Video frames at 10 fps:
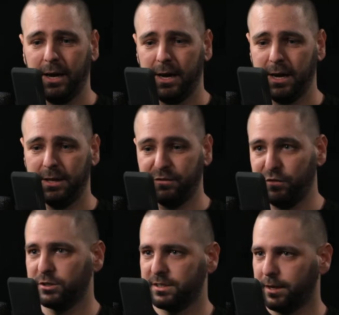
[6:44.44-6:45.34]
Uh, the
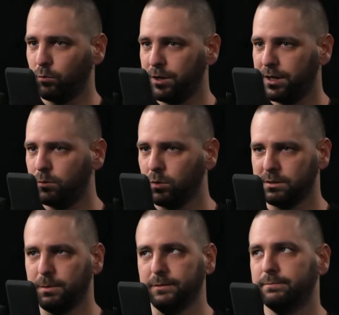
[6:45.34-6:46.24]
first thing we did
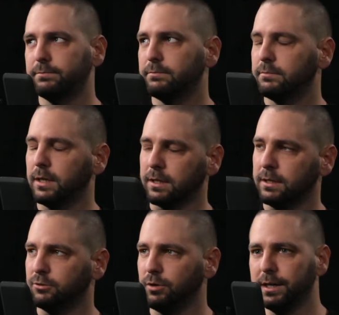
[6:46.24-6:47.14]
was about like
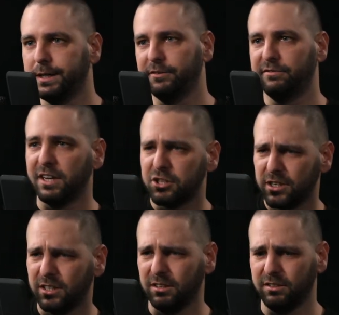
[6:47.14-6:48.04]
Israeli
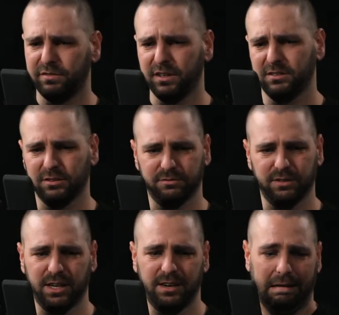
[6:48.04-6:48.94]
invention in the fields of
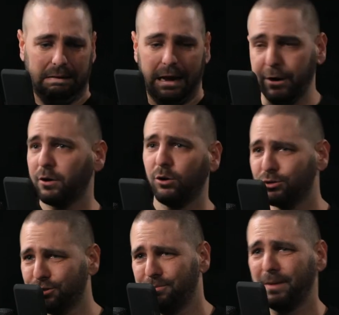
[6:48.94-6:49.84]
uh,
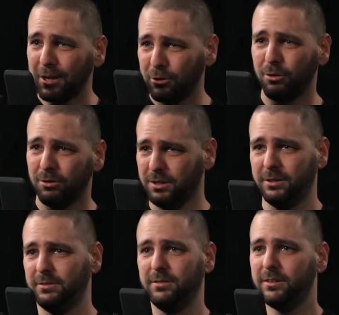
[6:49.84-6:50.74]
agriculture and medical and
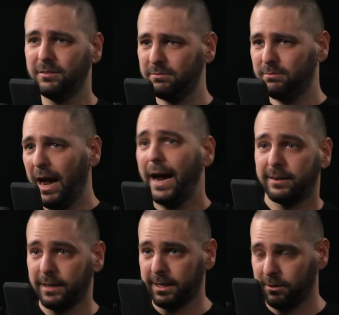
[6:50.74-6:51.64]
high
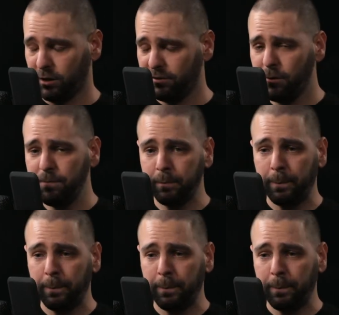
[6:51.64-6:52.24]
tech and whatever.